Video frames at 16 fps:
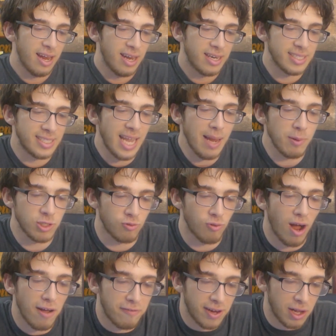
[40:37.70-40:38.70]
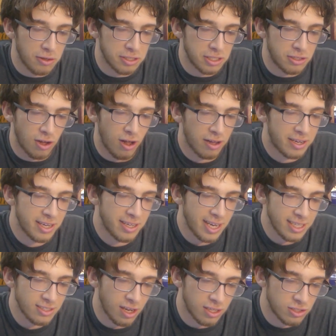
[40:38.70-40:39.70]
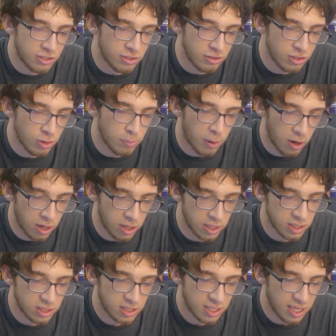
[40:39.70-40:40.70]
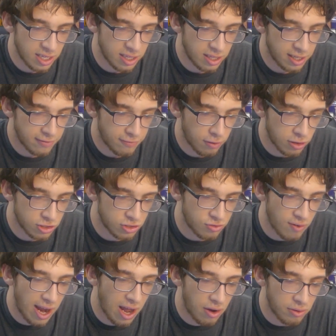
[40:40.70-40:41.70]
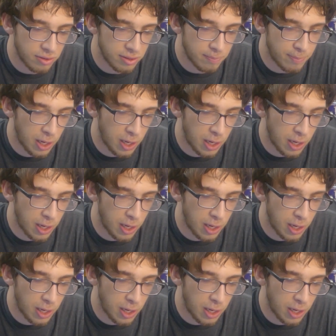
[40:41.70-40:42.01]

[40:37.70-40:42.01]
And his name is Rafael Nadal. He takes on Zuzu Bergs in the first round,